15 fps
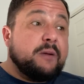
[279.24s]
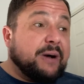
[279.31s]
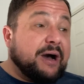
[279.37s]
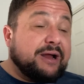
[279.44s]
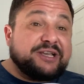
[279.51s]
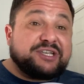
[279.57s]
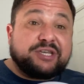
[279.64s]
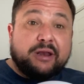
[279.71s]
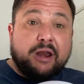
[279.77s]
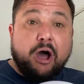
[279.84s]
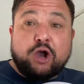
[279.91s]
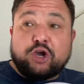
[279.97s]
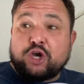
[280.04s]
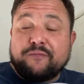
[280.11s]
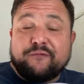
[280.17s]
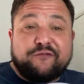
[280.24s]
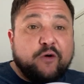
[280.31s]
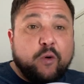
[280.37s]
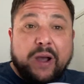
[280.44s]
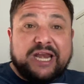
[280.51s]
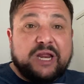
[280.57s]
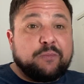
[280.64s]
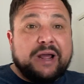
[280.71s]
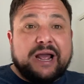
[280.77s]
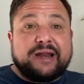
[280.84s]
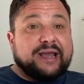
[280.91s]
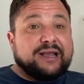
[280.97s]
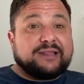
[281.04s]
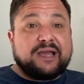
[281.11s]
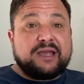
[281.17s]
But listen, I couldn't fault any player
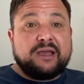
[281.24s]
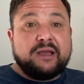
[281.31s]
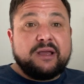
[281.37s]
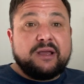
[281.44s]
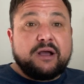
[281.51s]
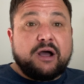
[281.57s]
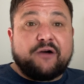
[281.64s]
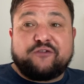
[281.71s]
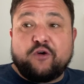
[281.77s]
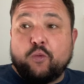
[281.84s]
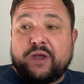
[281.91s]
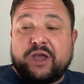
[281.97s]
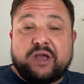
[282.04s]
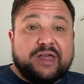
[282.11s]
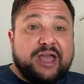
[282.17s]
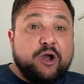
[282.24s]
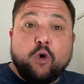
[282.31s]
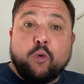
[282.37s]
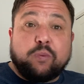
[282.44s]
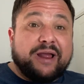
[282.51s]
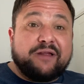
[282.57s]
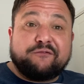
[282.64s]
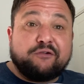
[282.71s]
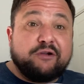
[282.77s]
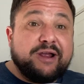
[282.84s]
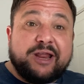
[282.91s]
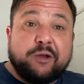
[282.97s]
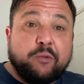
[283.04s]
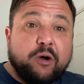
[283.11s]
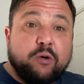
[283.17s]
there today. I thought we they all played
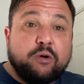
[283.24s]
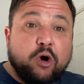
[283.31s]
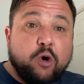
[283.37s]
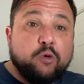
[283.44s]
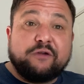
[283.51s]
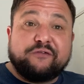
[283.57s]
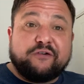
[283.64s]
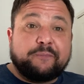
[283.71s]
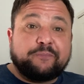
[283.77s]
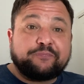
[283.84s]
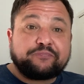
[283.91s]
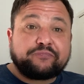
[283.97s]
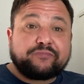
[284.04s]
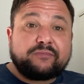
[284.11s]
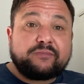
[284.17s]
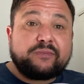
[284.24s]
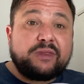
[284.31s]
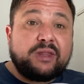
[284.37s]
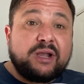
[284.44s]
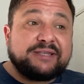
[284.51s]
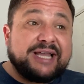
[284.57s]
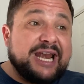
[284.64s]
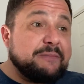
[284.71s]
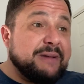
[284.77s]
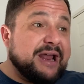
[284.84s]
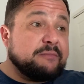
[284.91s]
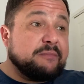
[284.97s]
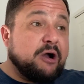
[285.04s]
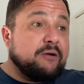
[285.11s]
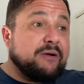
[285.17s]
really well, all of them. Danny
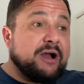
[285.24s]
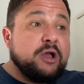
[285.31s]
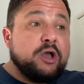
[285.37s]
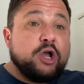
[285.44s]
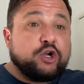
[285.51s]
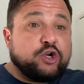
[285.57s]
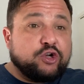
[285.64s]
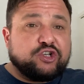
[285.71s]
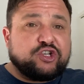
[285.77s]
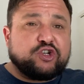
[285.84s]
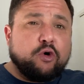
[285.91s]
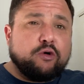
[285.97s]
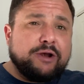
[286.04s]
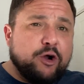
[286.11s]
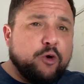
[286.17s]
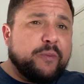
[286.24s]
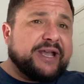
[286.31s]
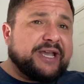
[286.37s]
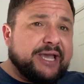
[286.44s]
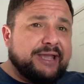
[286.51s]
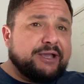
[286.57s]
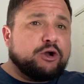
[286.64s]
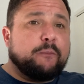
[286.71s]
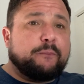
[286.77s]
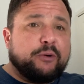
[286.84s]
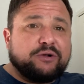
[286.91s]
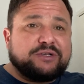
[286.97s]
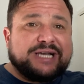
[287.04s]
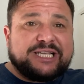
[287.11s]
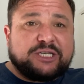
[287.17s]
McNamara could have scored. A little bit King got
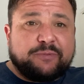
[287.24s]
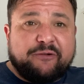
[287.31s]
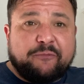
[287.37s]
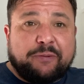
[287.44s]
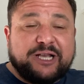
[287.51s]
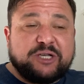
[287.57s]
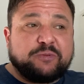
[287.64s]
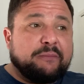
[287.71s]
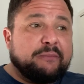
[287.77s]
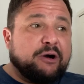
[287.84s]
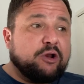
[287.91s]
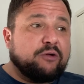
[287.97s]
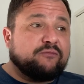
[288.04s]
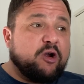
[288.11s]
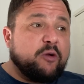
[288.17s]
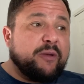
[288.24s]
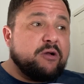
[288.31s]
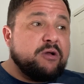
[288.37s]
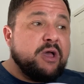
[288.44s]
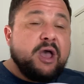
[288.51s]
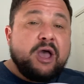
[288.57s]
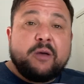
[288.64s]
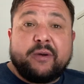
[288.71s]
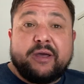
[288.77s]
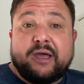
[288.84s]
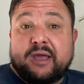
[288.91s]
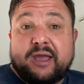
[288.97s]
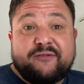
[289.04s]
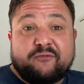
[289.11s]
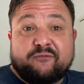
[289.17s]
booked, had to be replaced by Mahlon Romeo.
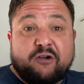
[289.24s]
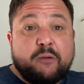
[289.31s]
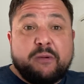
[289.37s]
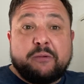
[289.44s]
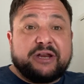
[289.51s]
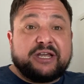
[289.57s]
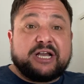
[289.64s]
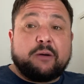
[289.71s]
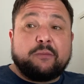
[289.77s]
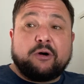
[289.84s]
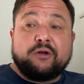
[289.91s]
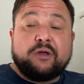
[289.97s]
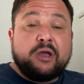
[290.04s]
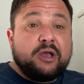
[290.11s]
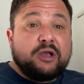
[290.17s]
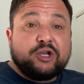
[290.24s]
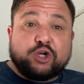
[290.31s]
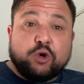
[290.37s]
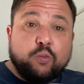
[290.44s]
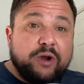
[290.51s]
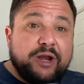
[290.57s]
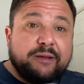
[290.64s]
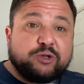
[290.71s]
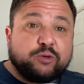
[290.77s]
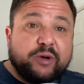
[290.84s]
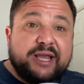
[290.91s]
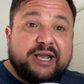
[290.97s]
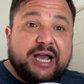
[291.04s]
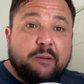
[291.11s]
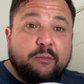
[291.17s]
But even Romeo when he come on, Shaun Williams when
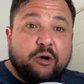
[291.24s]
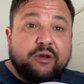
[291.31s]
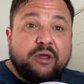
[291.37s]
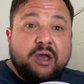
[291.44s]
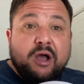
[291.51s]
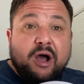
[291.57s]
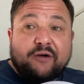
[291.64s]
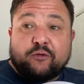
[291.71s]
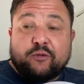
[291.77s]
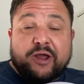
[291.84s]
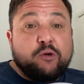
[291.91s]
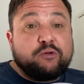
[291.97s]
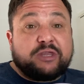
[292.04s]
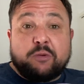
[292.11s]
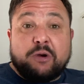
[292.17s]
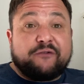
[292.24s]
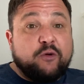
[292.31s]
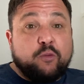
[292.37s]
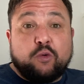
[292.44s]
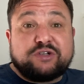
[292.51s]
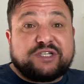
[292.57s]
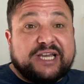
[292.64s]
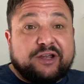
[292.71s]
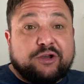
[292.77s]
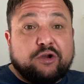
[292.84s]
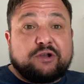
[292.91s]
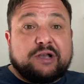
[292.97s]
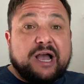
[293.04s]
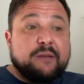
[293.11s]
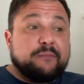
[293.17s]
he came on, I thought they all did well. I thought Woods had a
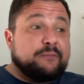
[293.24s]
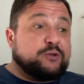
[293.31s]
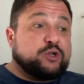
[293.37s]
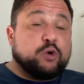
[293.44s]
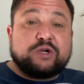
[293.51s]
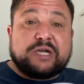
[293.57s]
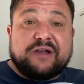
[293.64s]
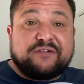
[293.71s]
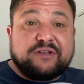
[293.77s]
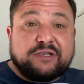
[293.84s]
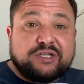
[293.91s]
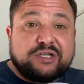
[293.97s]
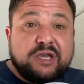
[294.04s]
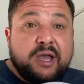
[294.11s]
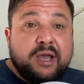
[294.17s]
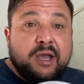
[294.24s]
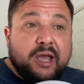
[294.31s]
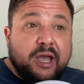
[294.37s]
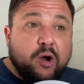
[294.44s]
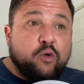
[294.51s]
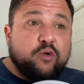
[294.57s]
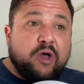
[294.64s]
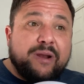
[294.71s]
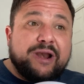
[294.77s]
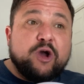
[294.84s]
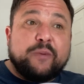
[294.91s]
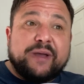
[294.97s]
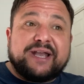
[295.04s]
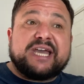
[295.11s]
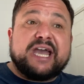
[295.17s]
good game. George Evans although a
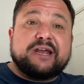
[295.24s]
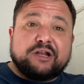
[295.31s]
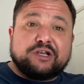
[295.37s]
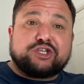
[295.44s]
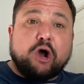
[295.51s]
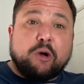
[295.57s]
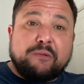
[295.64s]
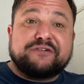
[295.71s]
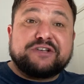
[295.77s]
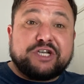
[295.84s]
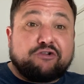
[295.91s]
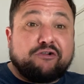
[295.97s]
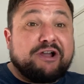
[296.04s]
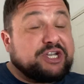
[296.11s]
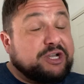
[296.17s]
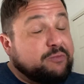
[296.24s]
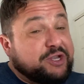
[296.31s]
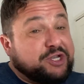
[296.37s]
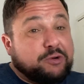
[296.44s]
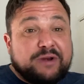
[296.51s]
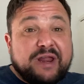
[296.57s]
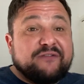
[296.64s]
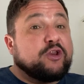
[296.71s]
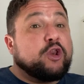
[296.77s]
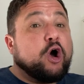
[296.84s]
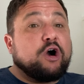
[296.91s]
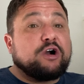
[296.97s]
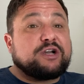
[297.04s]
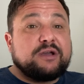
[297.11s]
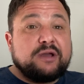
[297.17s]
little bit keen at time of his aggression, which i will never
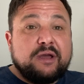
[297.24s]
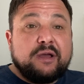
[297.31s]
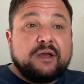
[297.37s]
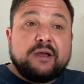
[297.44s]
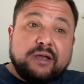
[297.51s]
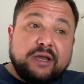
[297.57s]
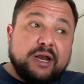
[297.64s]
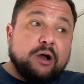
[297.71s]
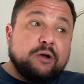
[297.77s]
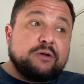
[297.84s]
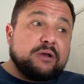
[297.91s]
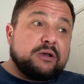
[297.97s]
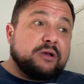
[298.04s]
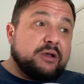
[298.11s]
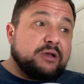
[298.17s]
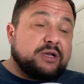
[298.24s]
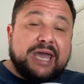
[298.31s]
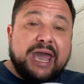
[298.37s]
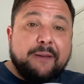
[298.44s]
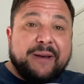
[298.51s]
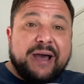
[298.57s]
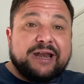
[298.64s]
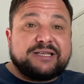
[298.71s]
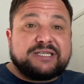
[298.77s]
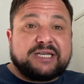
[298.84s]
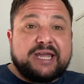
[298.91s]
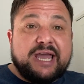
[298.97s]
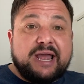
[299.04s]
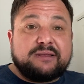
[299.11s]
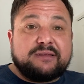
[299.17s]
knock, you know, kept battling to
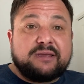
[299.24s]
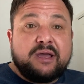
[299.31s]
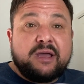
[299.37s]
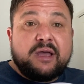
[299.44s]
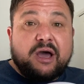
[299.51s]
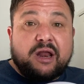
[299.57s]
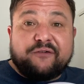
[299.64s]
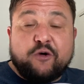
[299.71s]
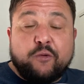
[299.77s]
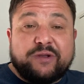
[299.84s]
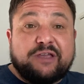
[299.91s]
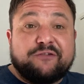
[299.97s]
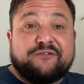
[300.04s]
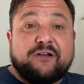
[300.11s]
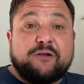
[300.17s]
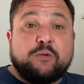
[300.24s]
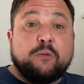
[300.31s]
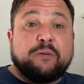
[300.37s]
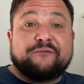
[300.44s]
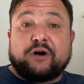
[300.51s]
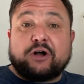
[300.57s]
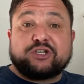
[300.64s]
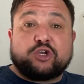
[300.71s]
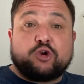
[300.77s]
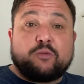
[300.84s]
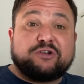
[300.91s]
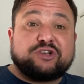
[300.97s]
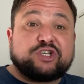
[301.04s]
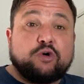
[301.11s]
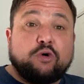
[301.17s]
the end. And I thought we did very well. But Bradshaw
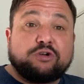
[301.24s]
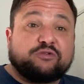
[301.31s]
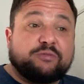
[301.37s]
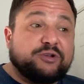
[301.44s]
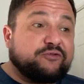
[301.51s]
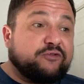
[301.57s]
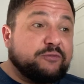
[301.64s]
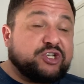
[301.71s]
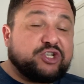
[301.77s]
almost scores from a, from a